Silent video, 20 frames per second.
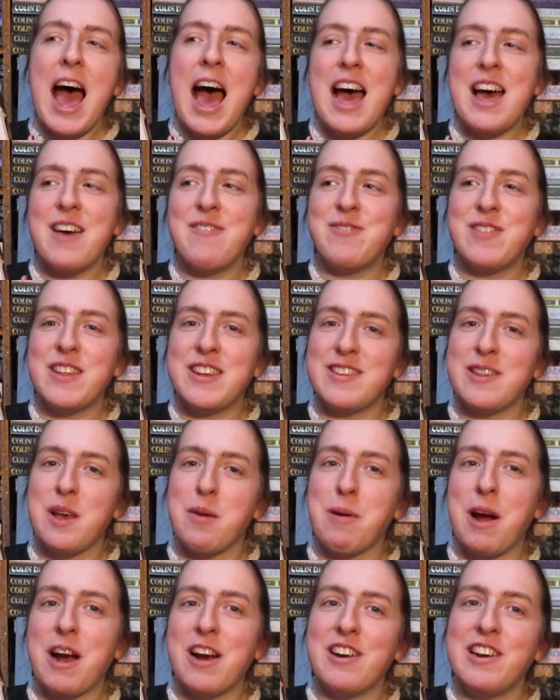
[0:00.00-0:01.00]
and this
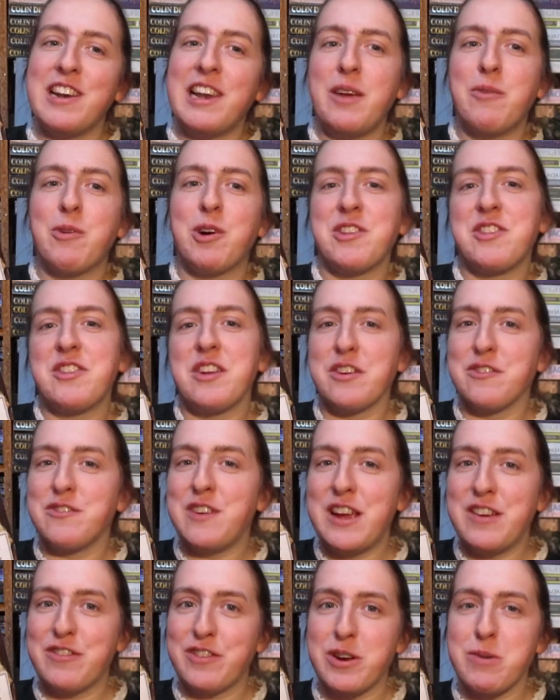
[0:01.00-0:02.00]
apparently was their
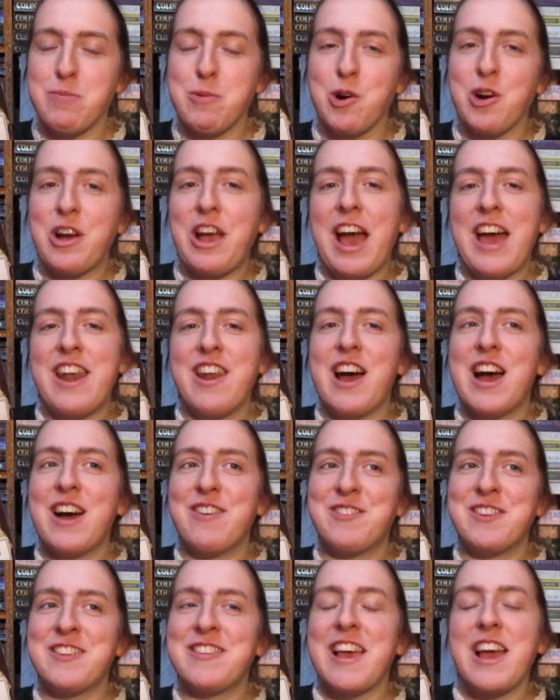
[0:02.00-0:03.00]
favourite book, and I
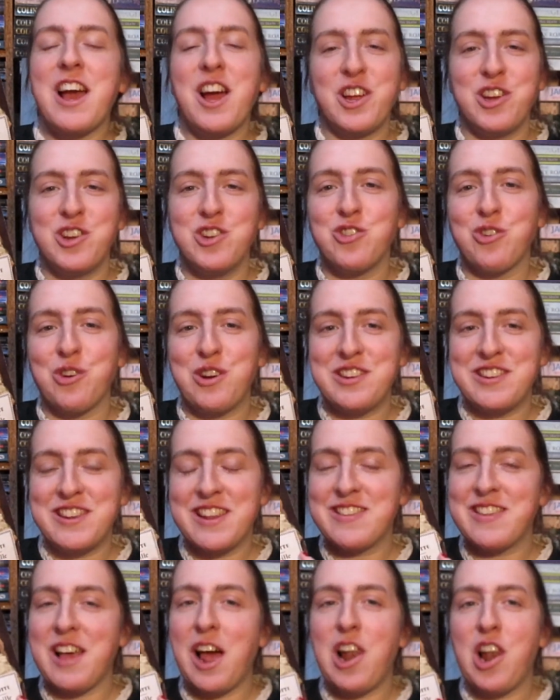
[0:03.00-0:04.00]
have to say I enjoyed
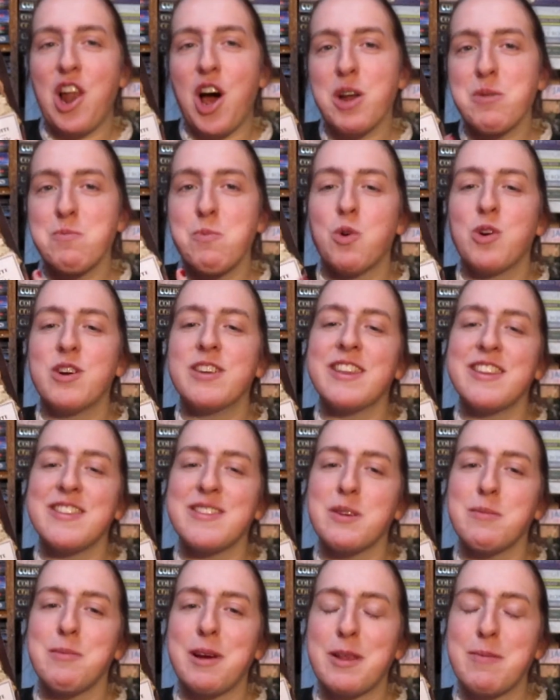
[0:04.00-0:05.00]
this a lot more than
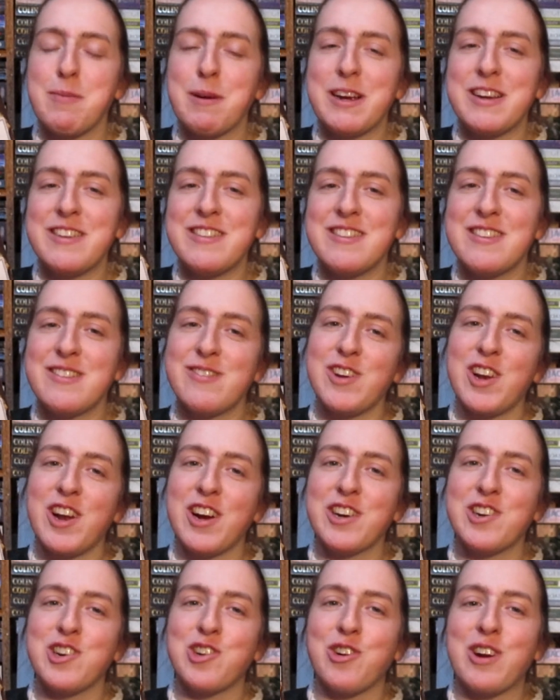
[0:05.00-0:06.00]
Some Experiences of an
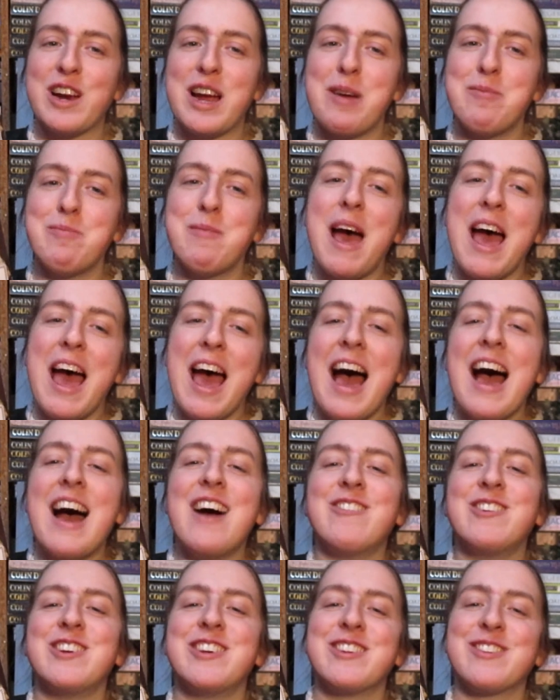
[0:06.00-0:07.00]
Irish RM,
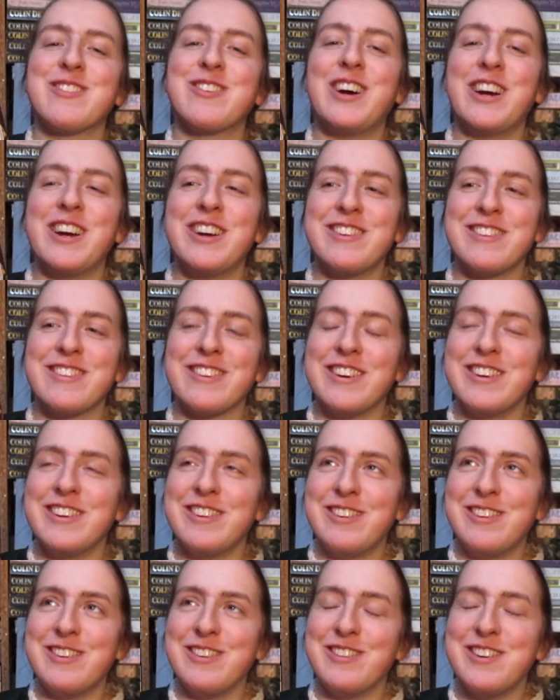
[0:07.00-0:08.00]
which is why I decided
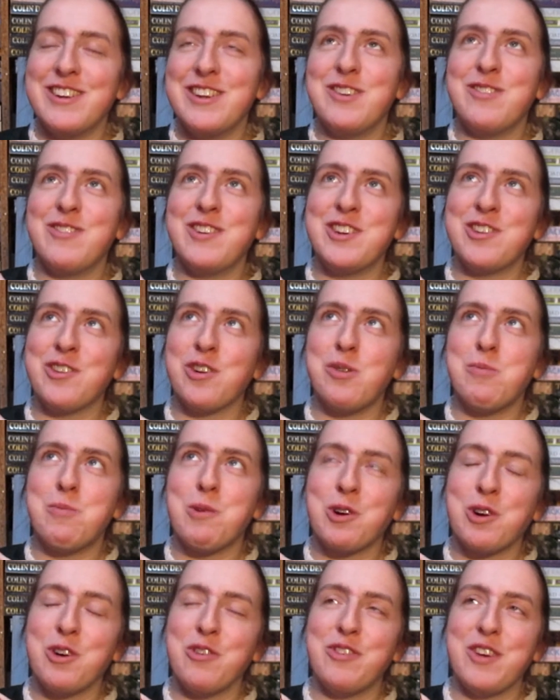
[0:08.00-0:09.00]
to do an individual
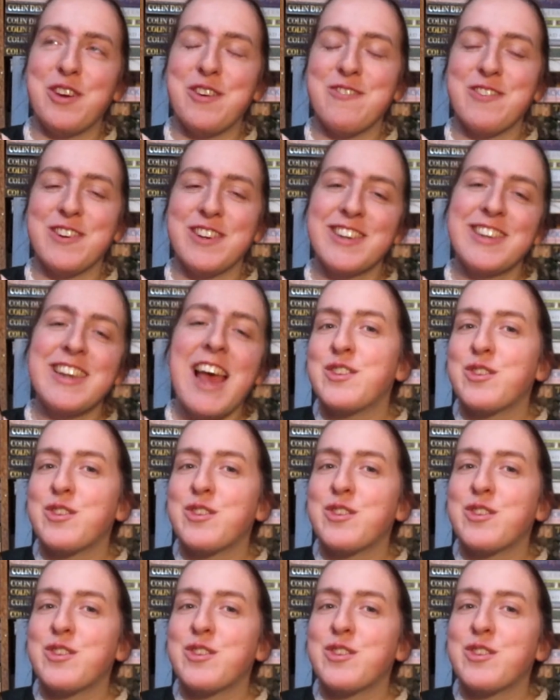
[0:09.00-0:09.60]
book review of it.